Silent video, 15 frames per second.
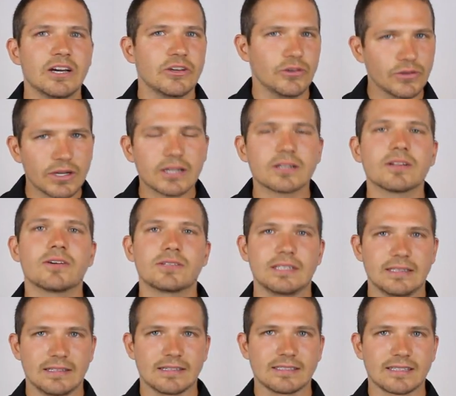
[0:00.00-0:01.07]
You're not alone
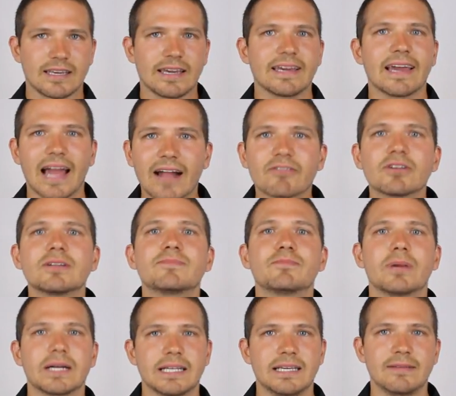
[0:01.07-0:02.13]
in this, okay?
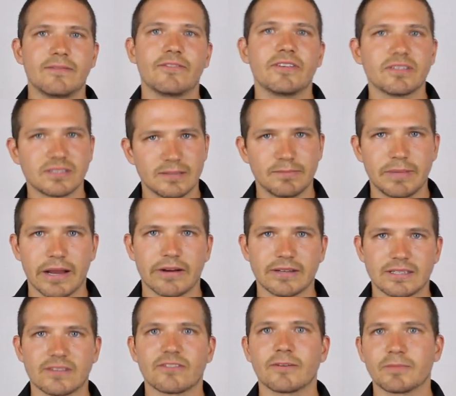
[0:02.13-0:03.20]
Everybody feels
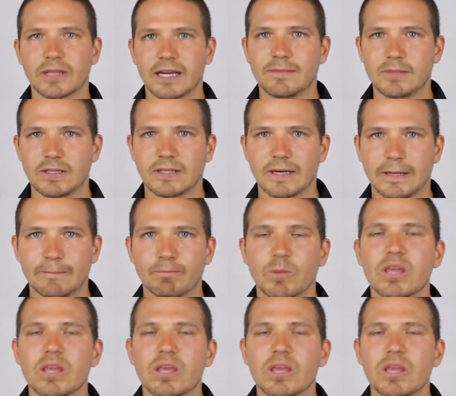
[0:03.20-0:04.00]
embarrassed from time to time.